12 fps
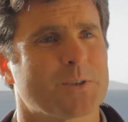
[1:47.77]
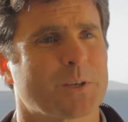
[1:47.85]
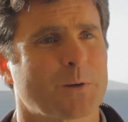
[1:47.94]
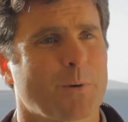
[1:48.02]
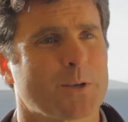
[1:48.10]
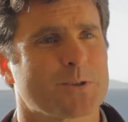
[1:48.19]
You
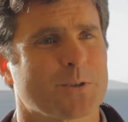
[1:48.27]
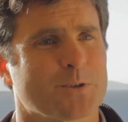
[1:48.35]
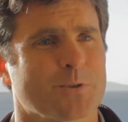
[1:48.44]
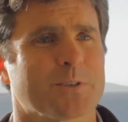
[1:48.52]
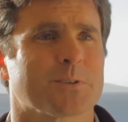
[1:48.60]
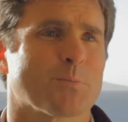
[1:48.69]
can imagine they're
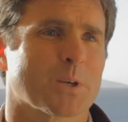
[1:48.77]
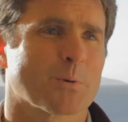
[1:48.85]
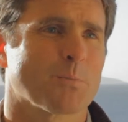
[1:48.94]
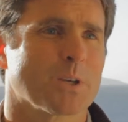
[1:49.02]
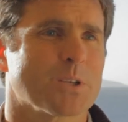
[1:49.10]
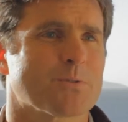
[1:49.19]
trying to pick a
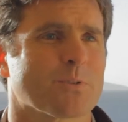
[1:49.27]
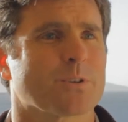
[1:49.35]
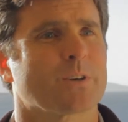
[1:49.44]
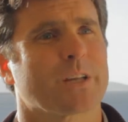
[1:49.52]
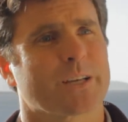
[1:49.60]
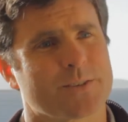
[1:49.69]
beach for
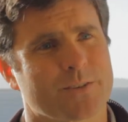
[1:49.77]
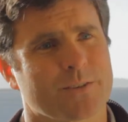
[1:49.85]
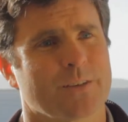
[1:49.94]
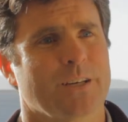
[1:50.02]
their next